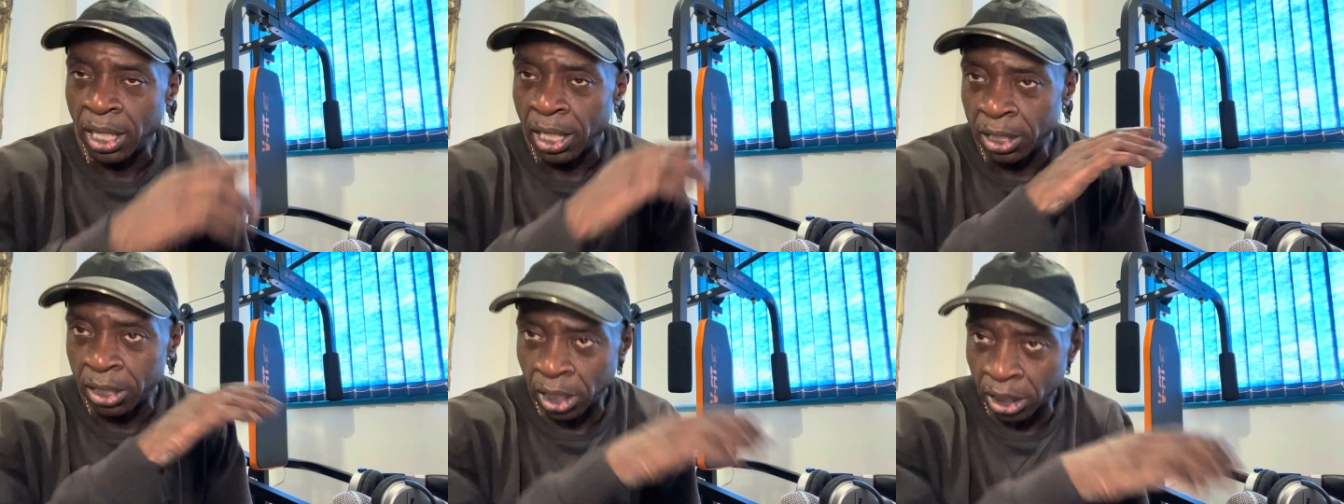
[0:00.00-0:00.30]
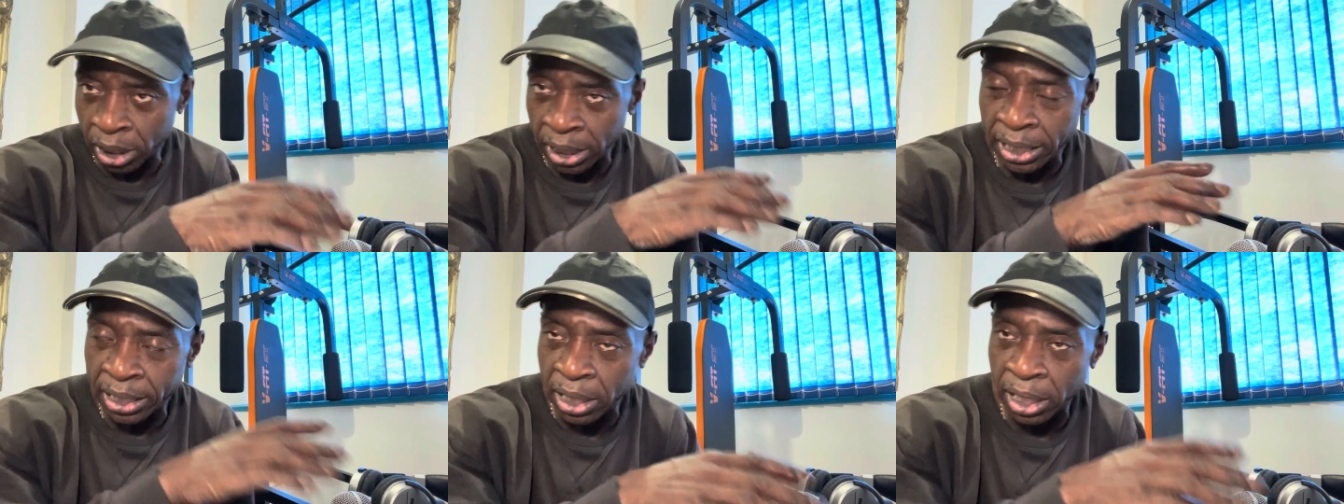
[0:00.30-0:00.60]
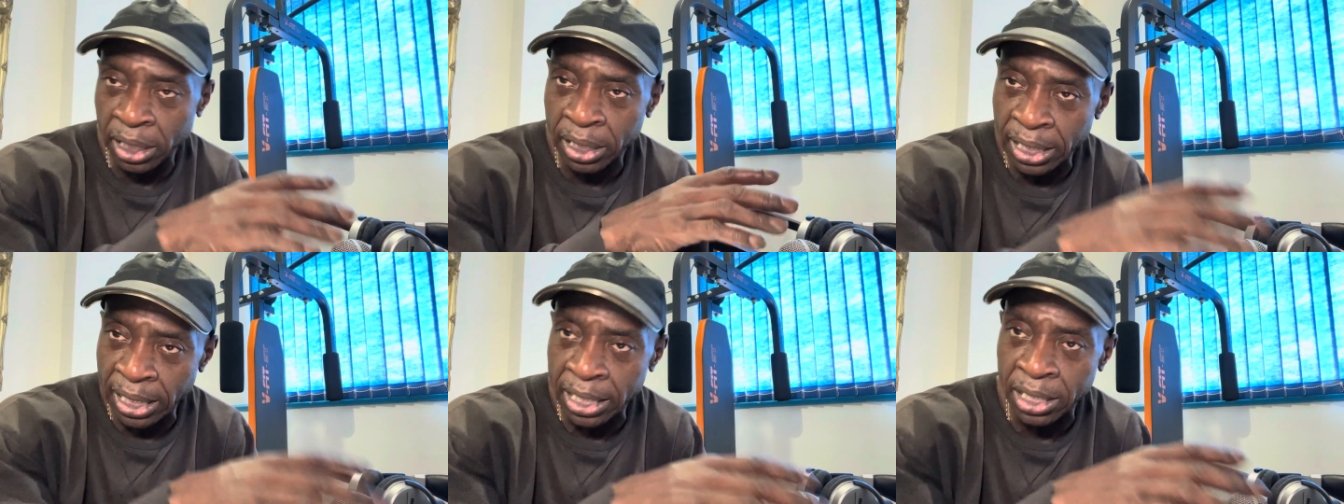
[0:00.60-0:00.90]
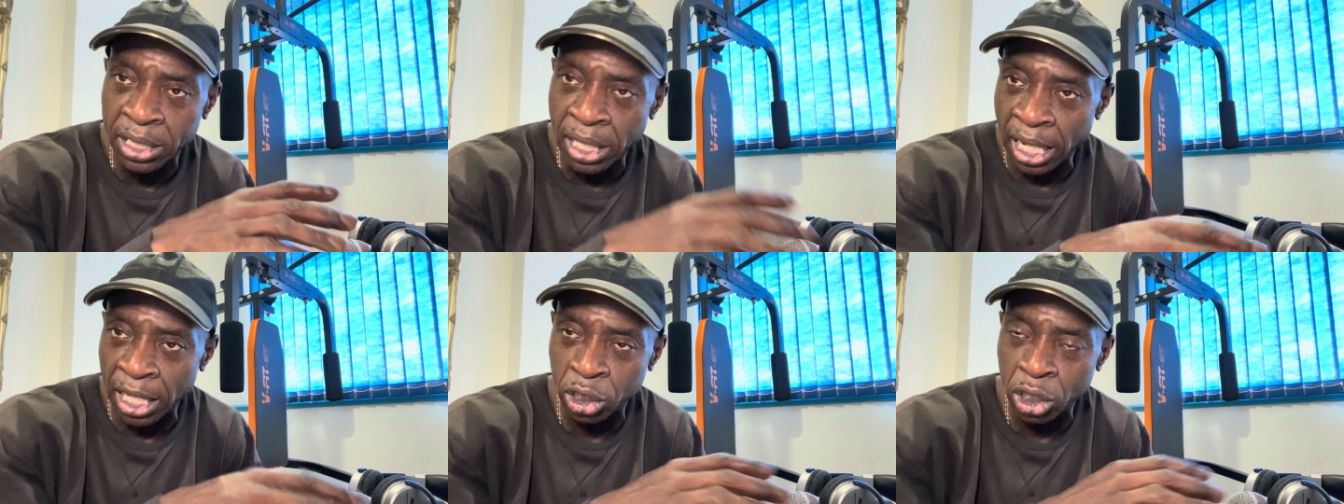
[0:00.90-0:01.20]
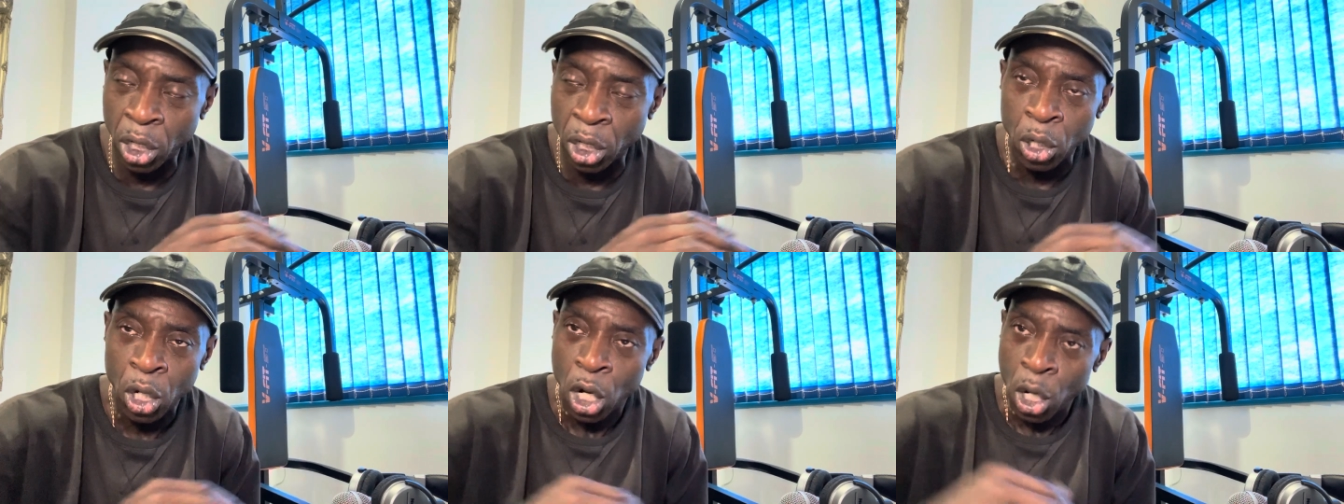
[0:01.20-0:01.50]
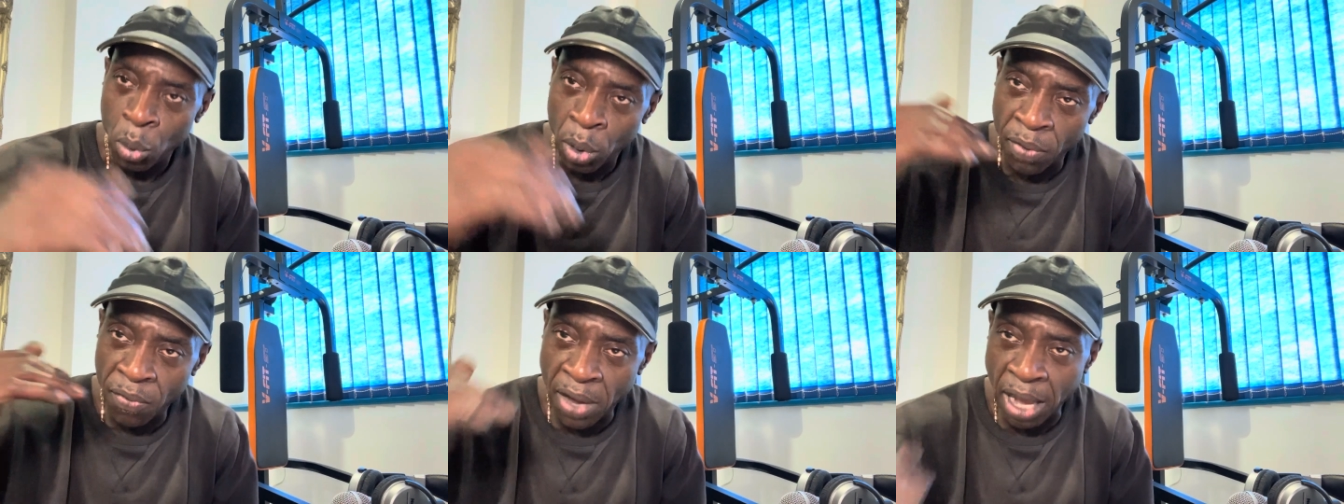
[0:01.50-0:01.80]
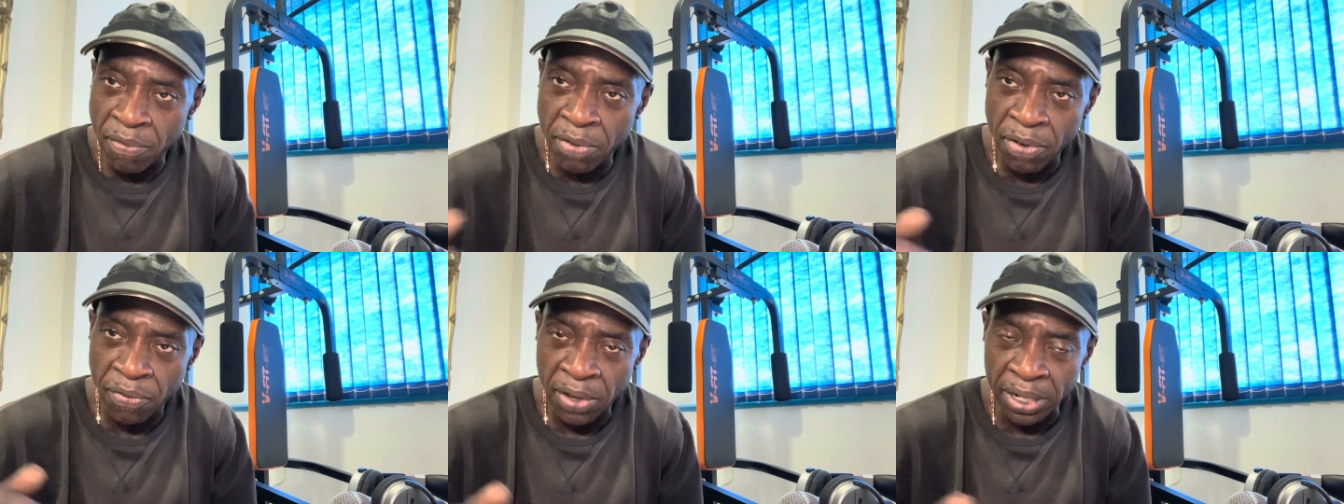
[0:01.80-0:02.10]
that these guys show with
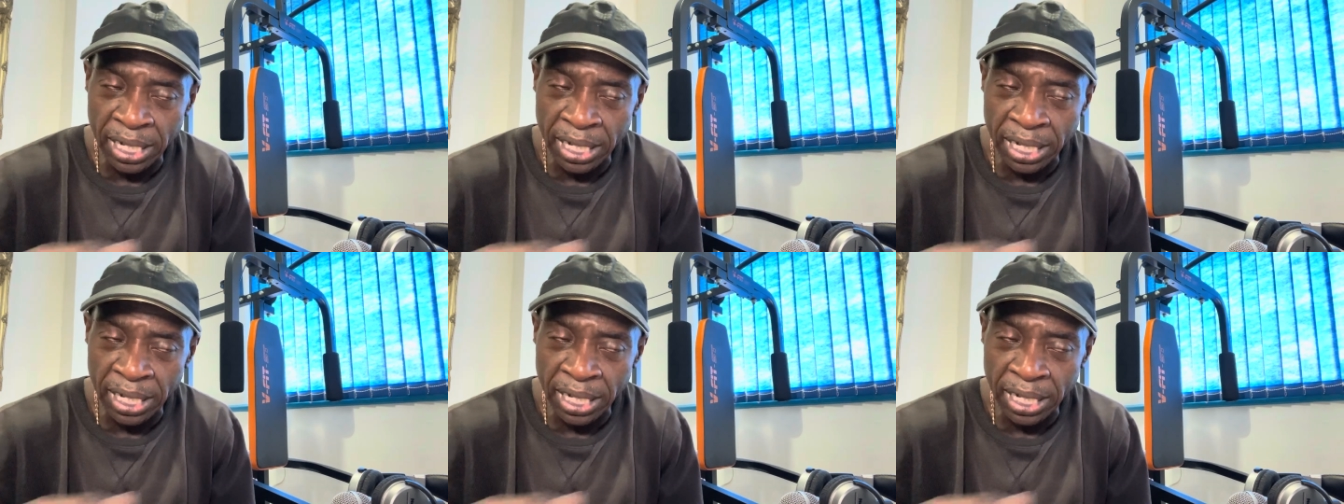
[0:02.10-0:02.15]
everything.